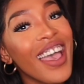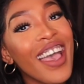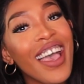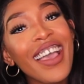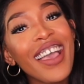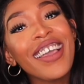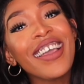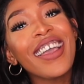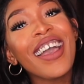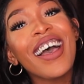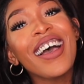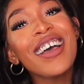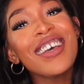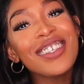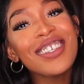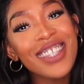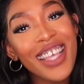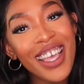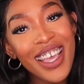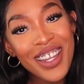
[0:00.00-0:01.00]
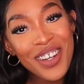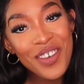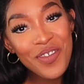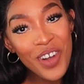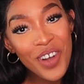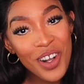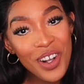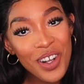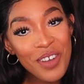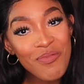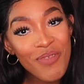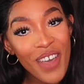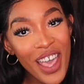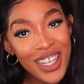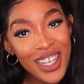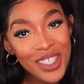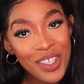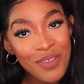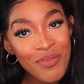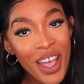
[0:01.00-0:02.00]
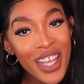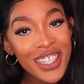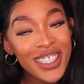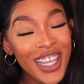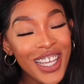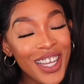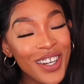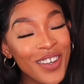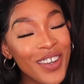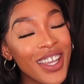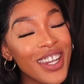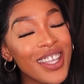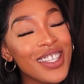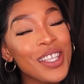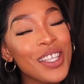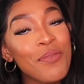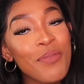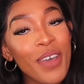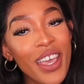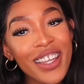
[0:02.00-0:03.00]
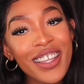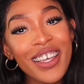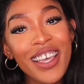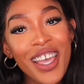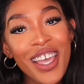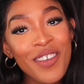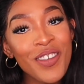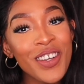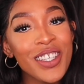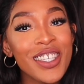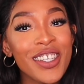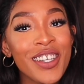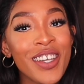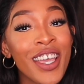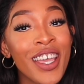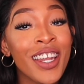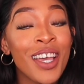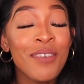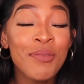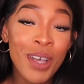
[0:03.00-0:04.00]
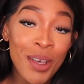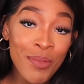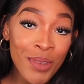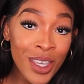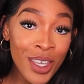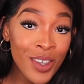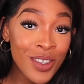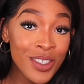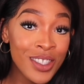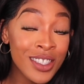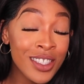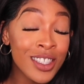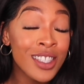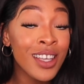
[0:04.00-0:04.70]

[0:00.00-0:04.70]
Hey guys, and welcome back to my channel. It is Bailey Edwards here, and I'm coming you to